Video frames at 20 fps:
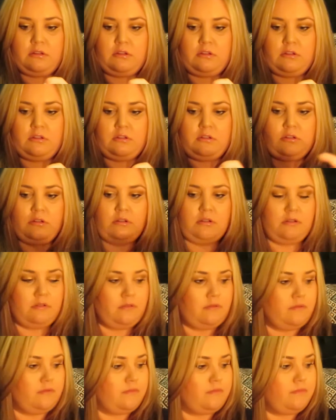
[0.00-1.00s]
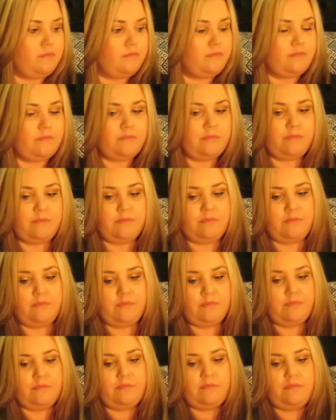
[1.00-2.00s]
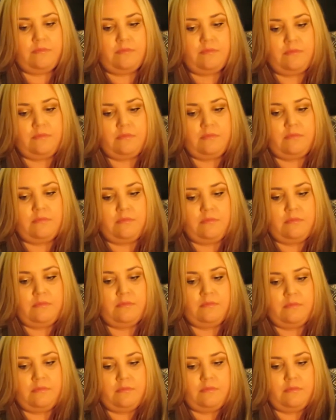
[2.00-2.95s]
Nothing is said.